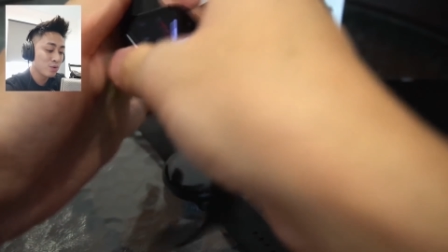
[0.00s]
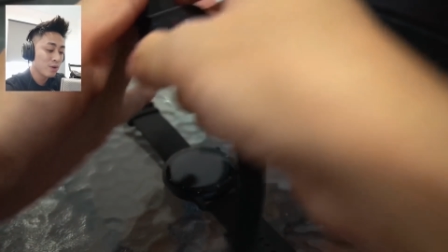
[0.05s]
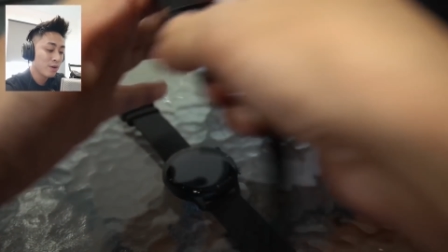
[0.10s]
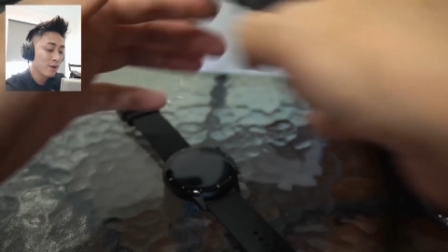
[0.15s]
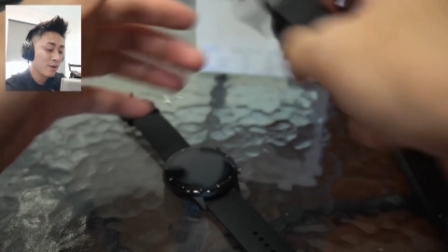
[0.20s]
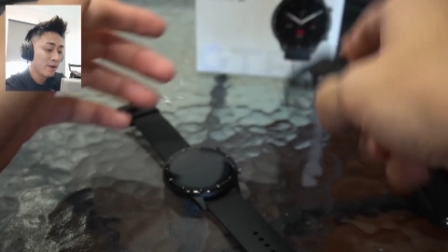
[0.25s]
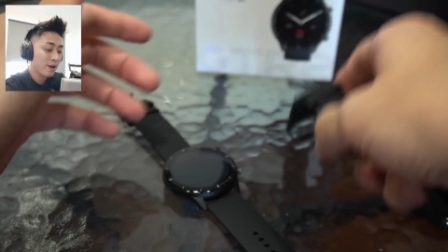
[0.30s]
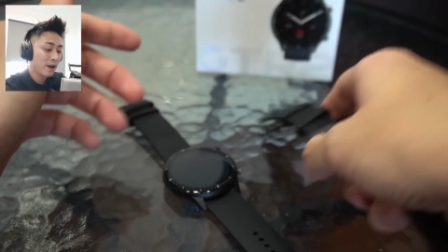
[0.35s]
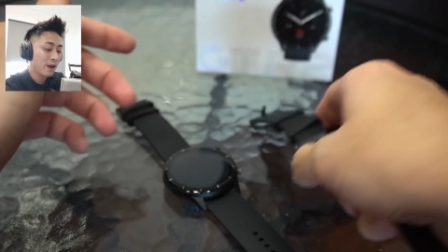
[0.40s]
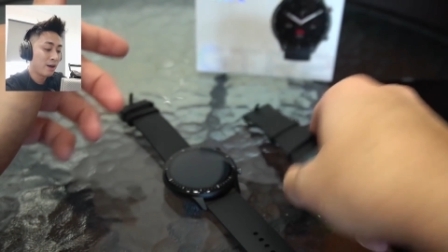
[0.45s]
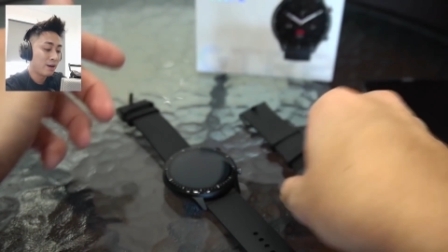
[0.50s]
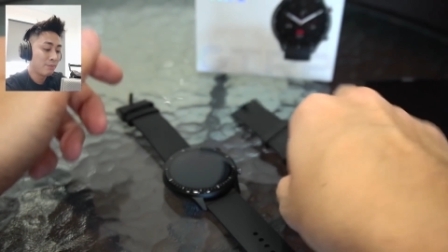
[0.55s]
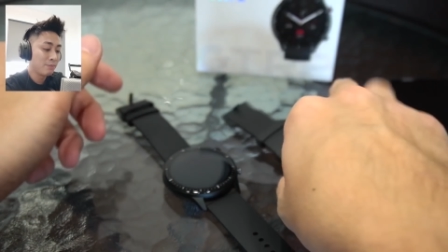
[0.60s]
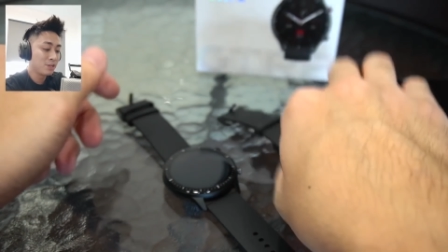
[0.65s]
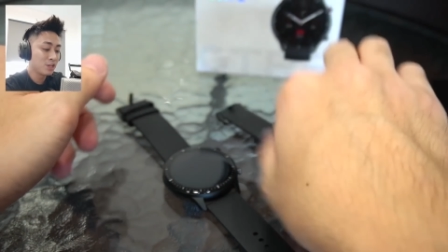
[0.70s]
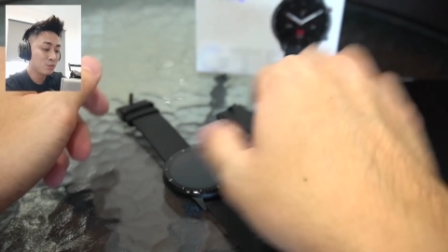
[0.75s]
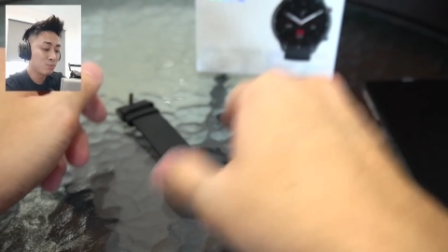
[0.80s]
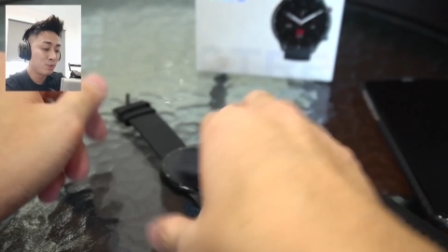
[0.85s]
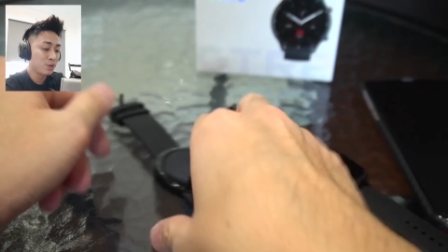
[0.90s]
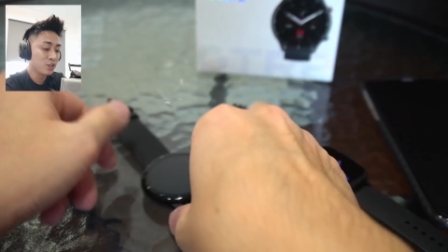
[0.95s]
Uh, let me
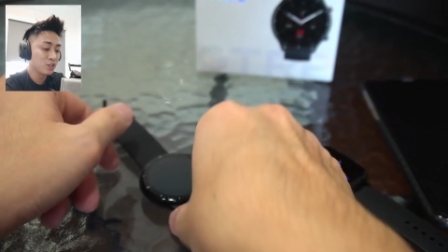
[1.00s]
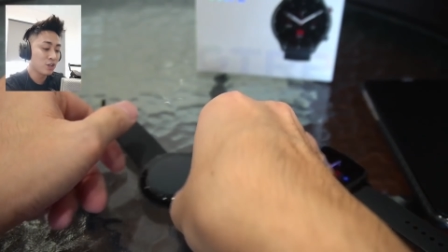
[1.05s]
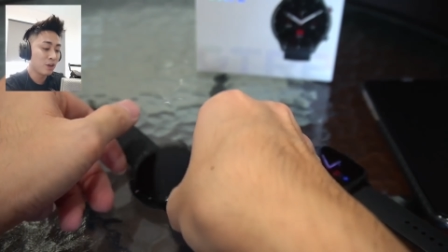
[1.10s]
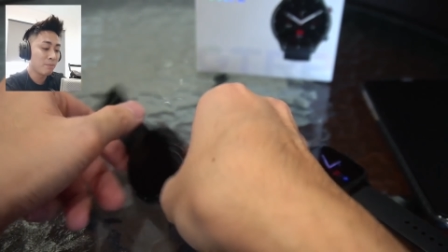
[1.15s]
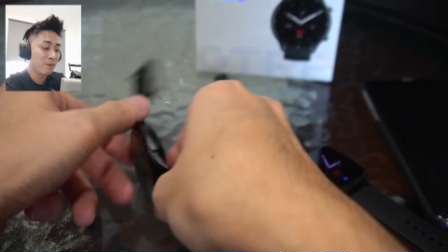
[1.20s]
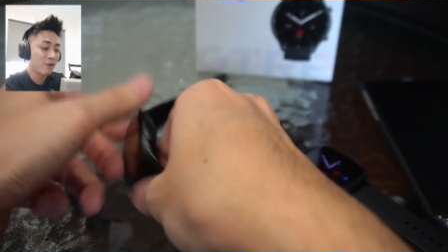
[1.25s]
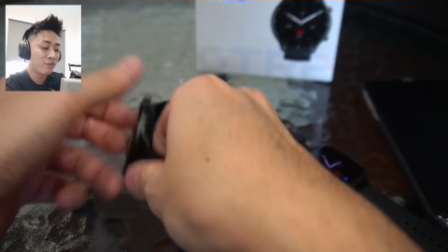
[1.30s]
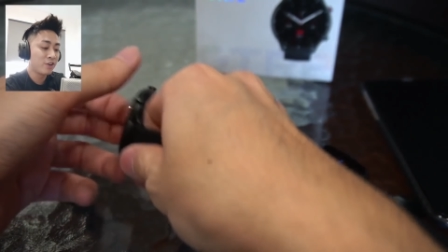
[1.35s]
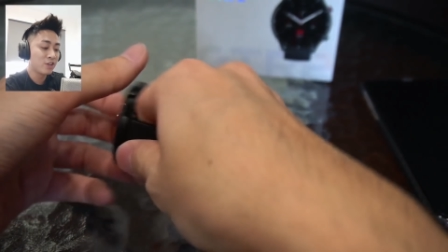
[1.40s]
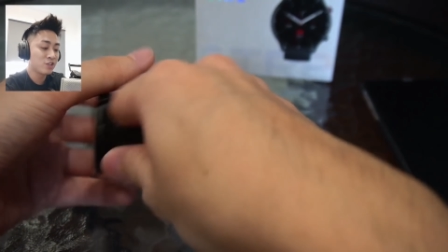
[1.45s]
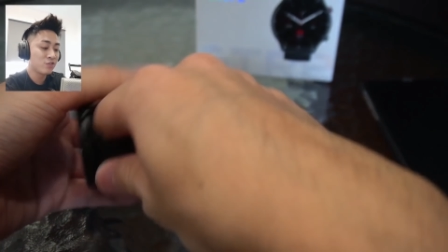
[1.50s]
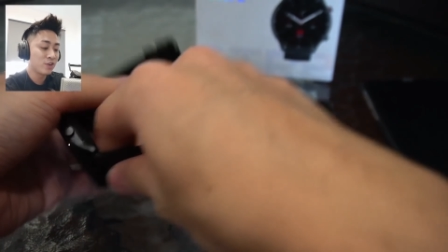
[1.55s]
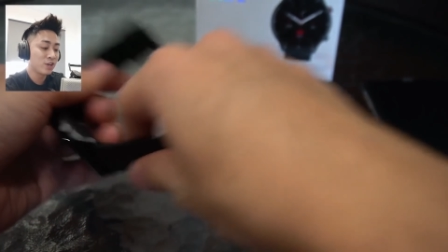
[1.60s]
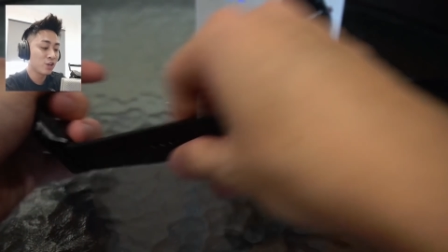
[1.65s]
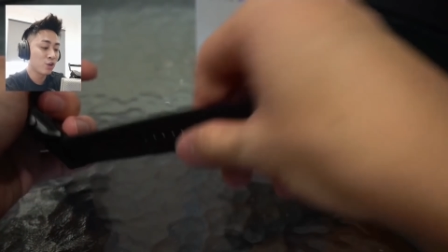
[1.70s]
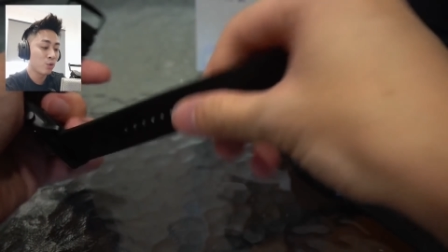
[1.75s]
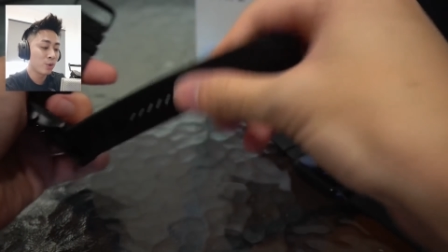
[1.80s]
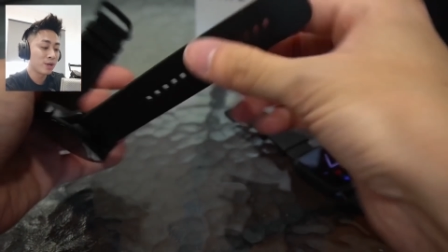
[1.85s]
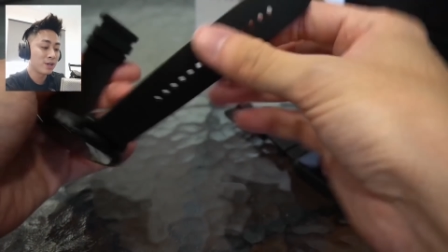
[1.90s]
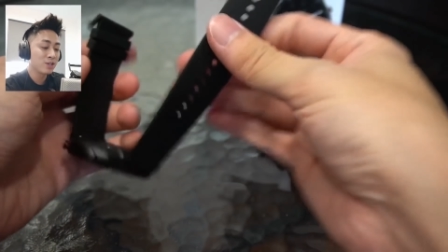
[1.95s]
just put this on my wrist really
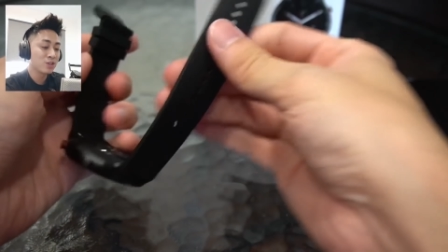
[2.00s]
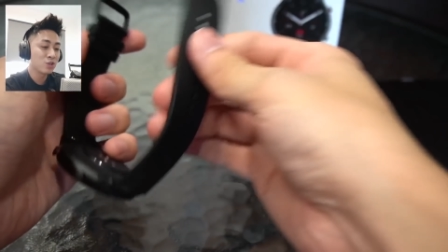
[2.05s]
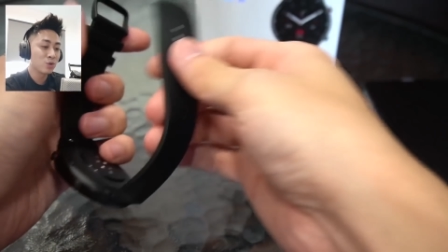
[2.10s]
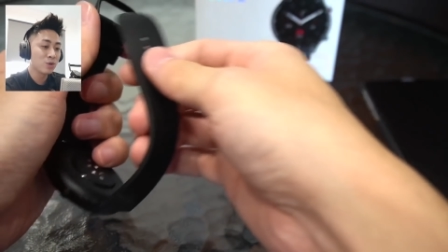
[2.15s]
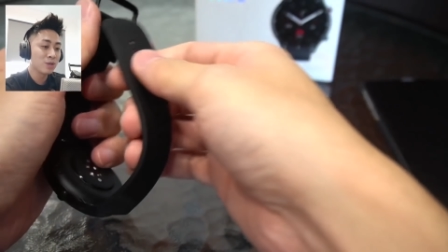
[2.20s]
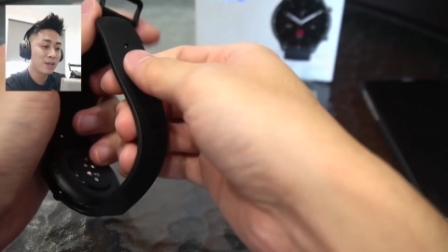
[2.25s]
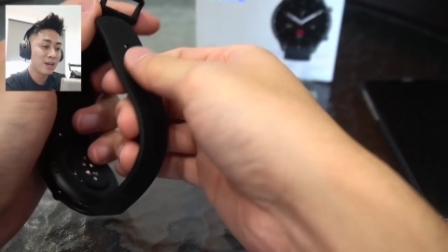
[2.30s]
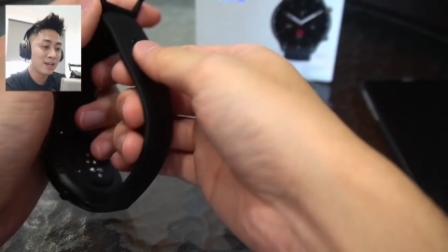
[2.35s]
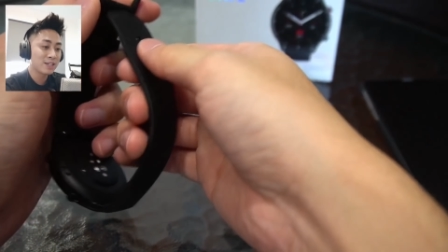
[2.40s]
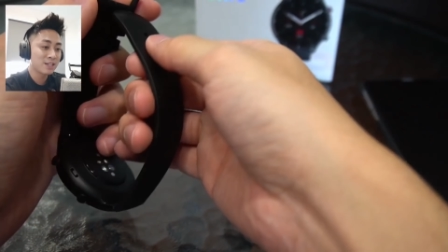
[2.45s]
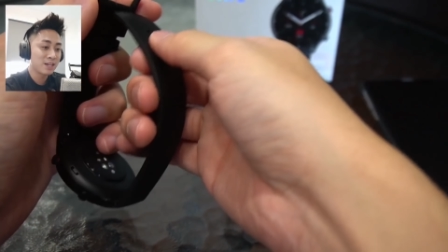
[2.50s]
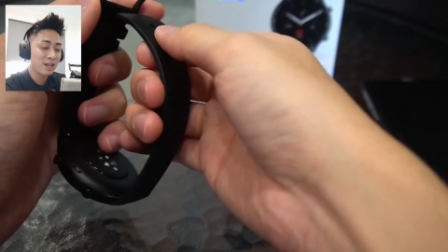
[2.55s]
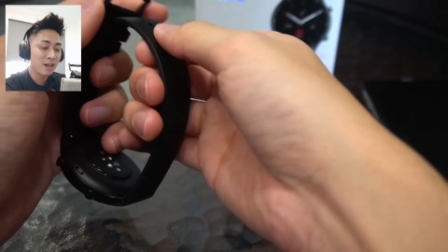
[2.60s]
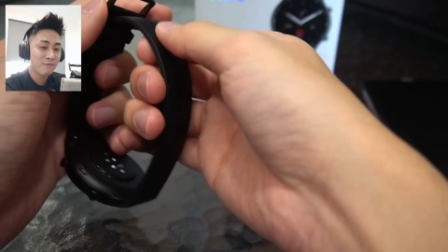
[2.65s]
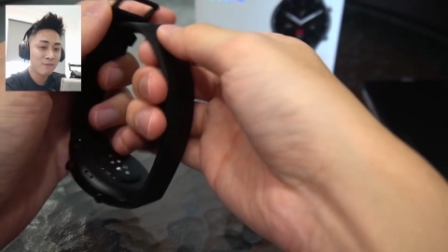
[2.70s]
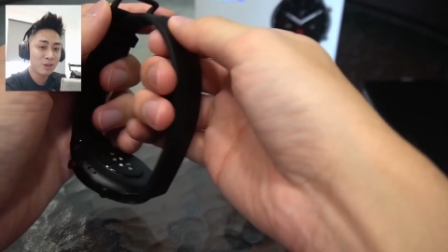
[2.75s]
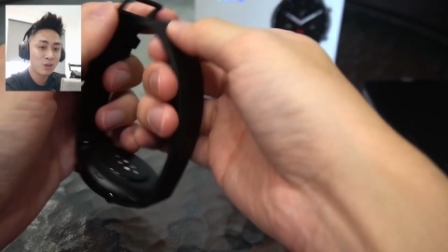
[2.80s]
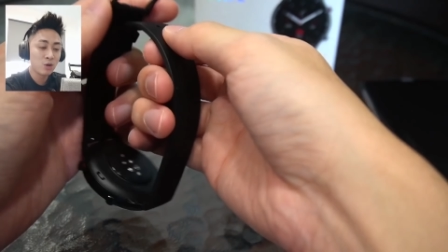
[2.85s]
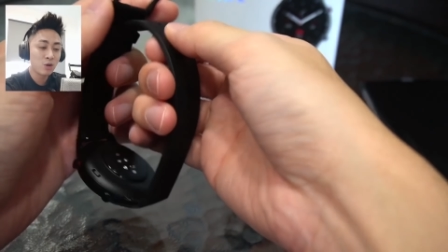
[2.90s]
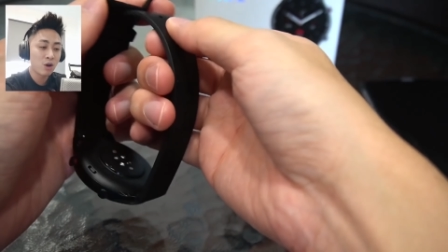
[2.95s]
quickly so you guys can have a
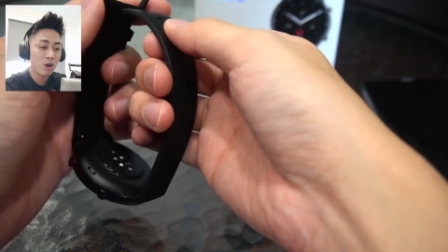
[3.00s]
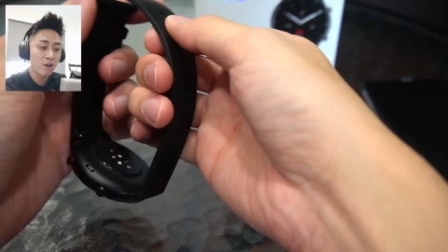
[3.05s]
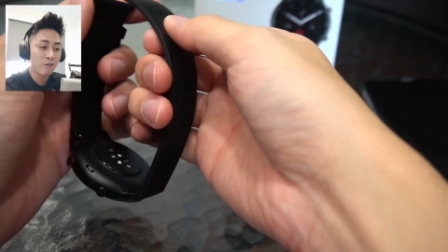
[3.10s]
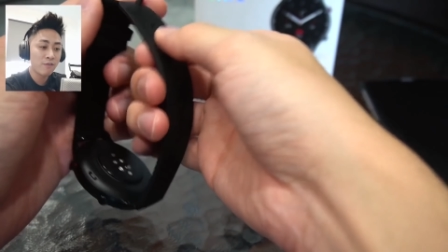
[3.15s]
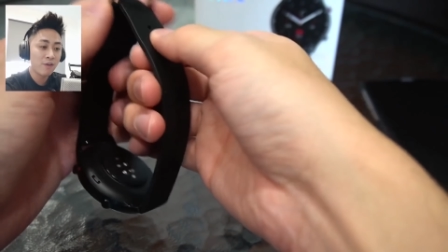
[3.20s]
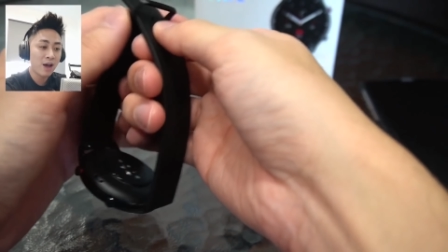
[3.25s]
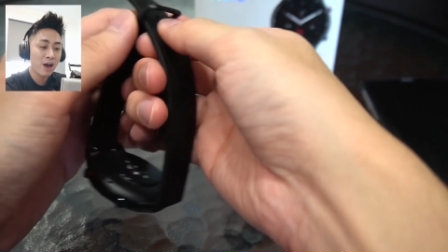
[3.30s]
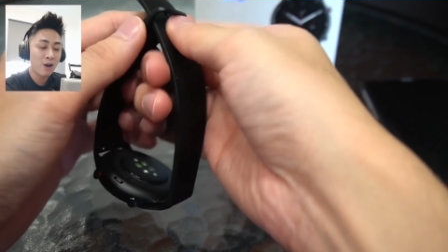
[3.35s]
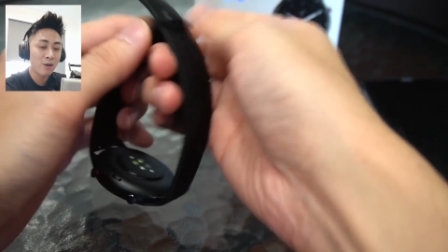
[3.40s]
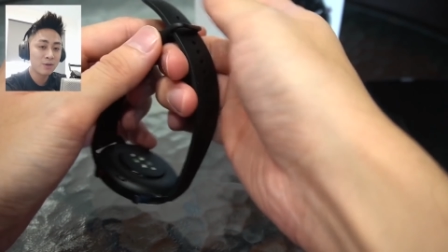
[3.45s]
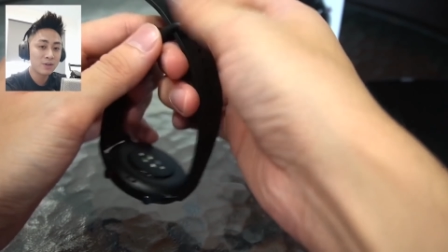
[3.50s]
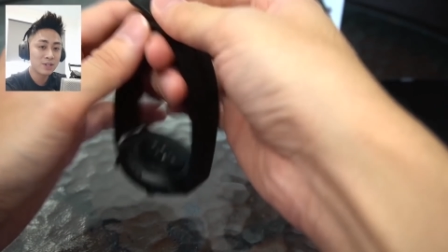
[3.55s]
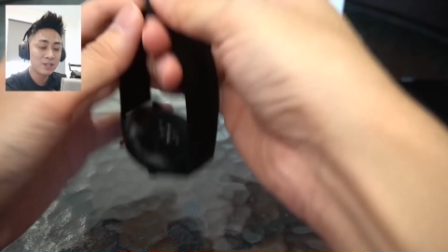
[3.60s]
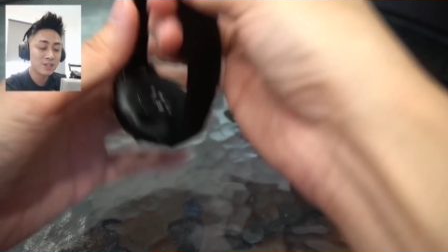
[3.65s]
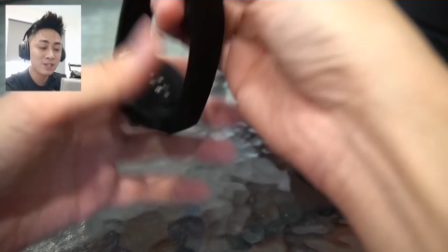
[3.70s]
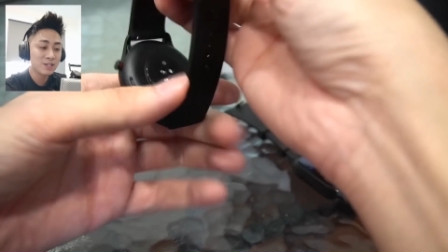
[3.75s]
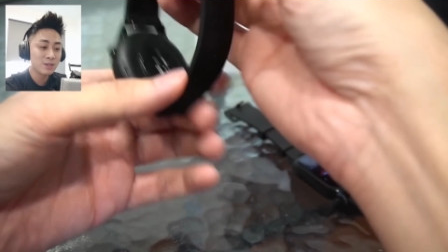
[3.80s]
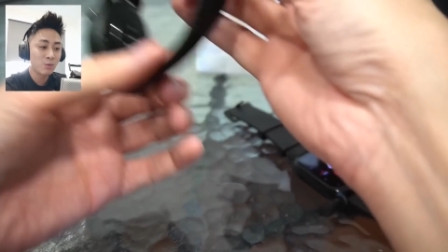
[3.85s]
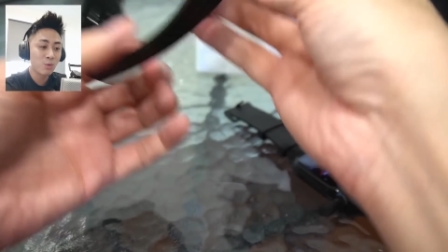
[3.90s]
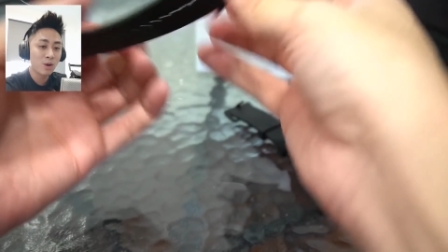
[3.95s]
look of how this watch